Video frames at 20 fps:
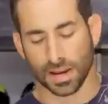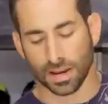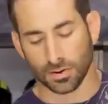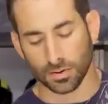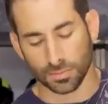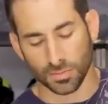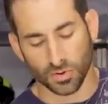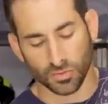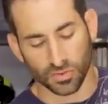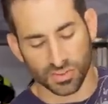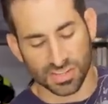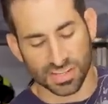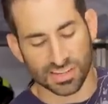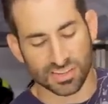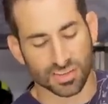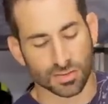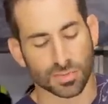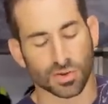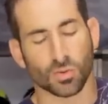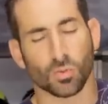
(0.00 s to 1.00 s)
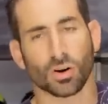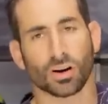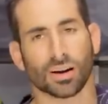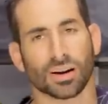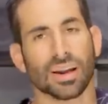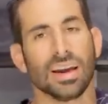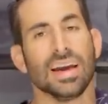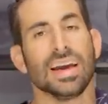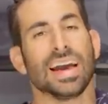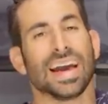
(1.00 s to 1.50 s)
pad removal system at
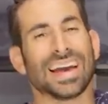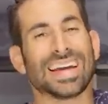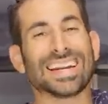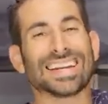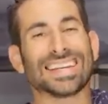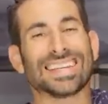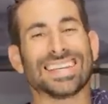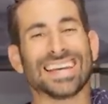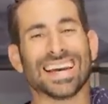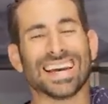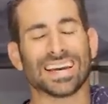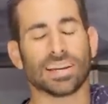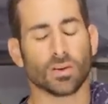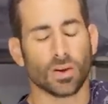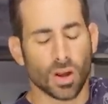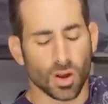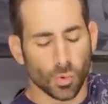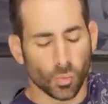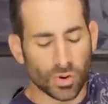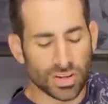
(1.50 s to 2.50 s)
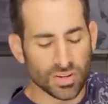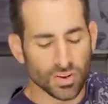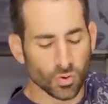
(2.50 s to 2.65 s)
work, and again, we